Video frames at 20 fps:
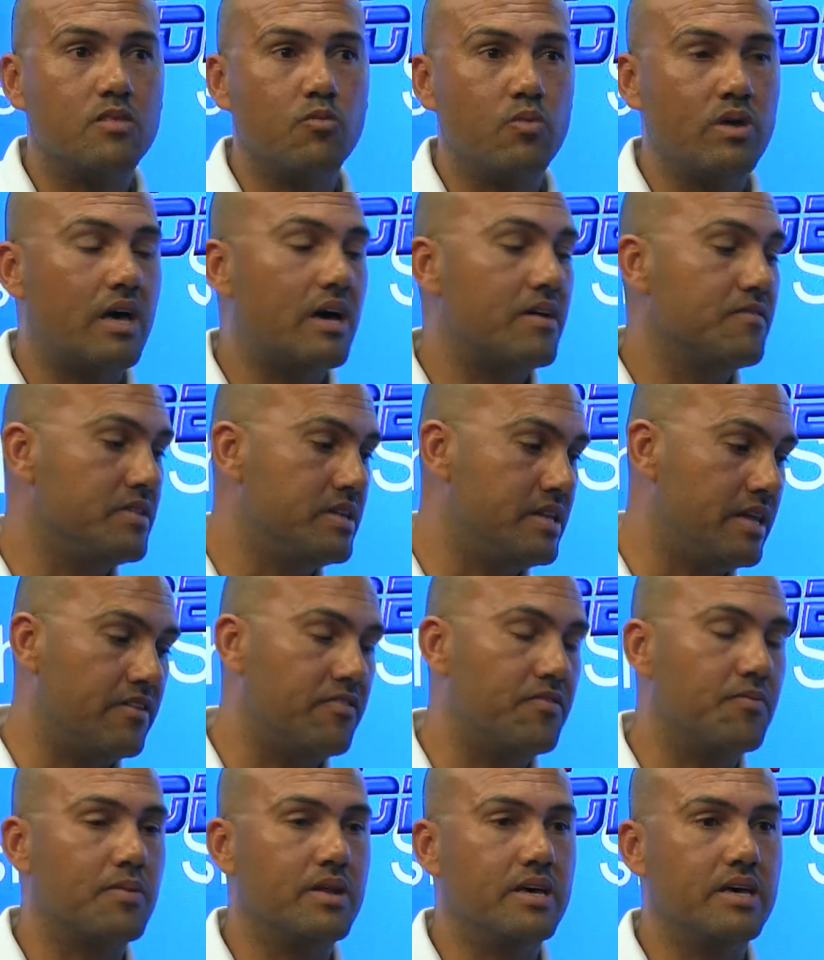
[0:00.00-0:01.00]
We have
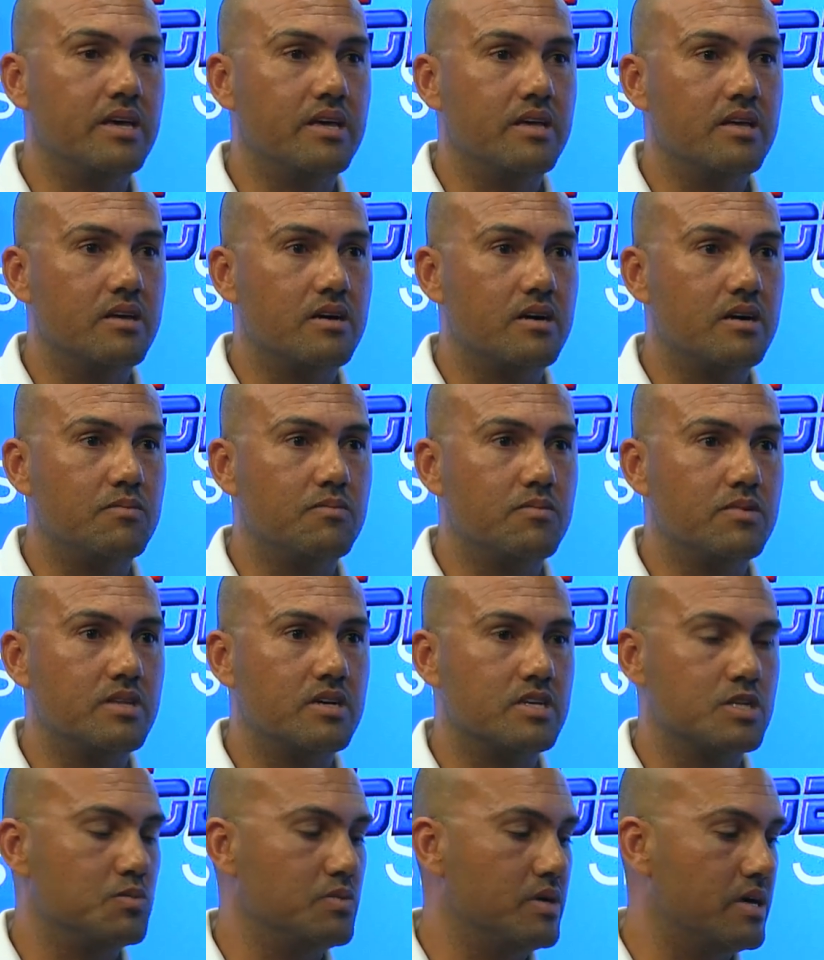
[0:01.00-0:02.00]
deaf playing with
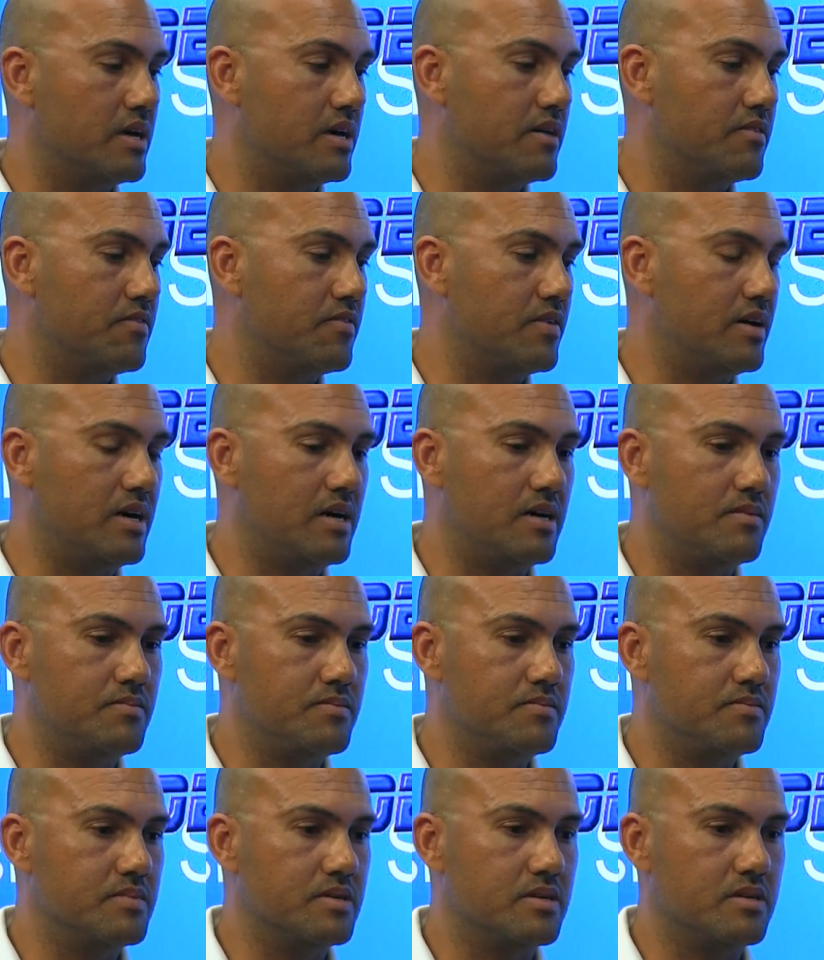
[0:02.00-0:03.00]
us. We have
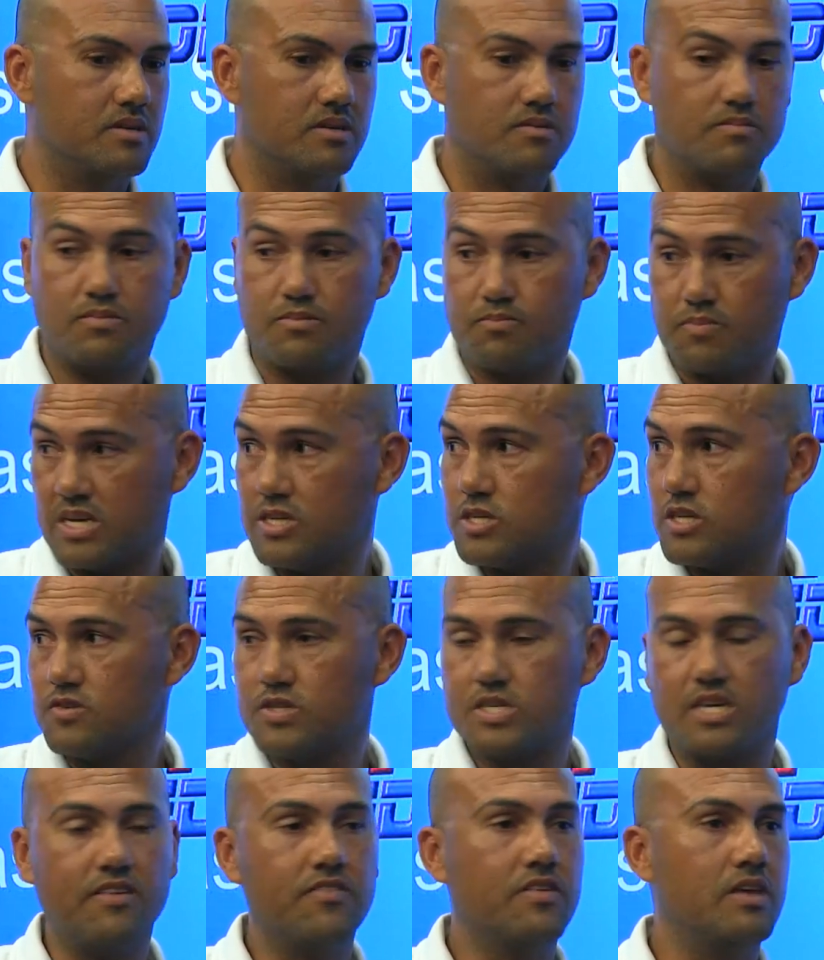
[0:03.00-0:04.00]
place of
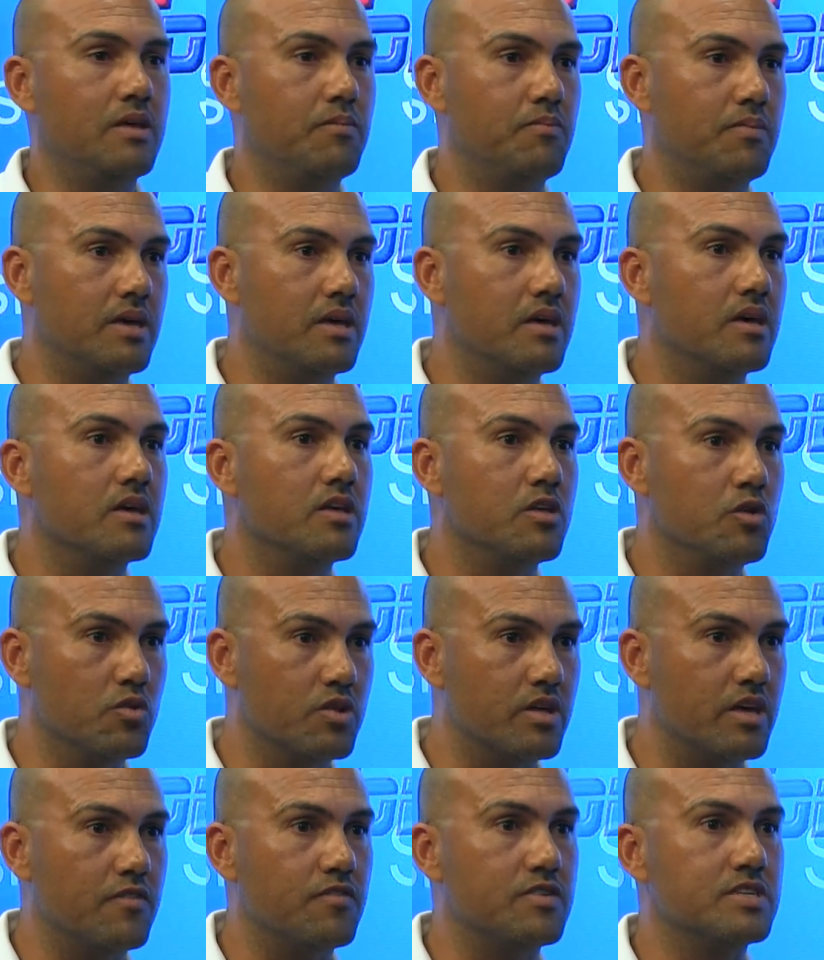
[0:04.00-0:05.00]
safekeeping,
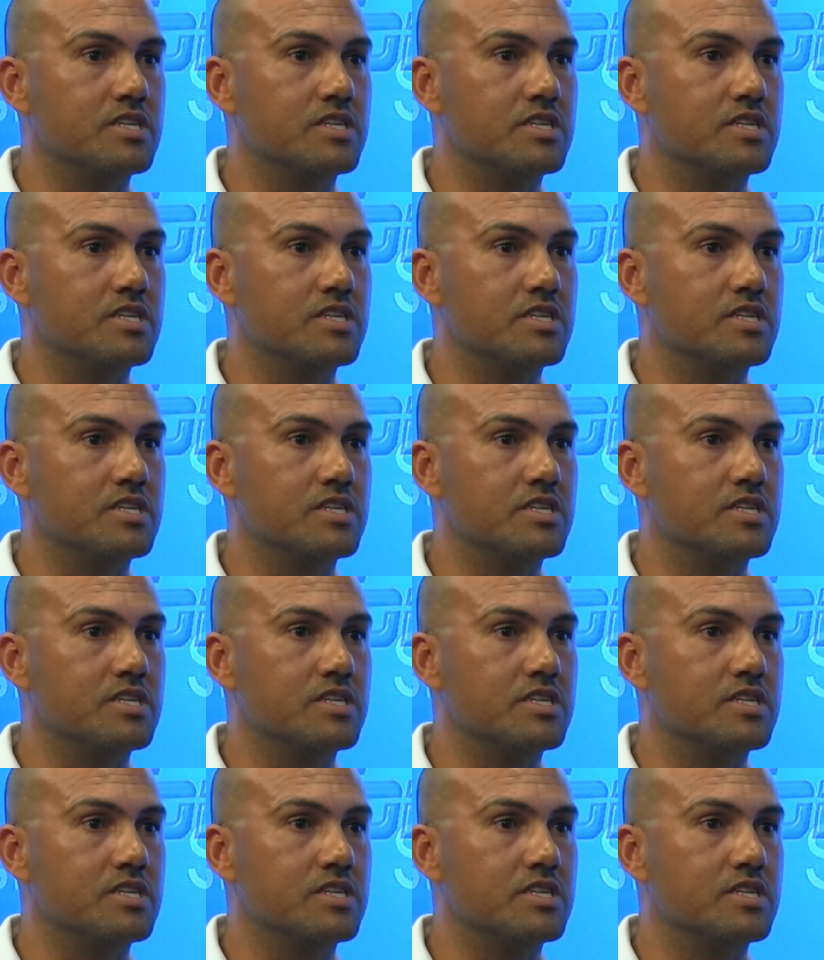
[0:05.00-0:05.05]
youth care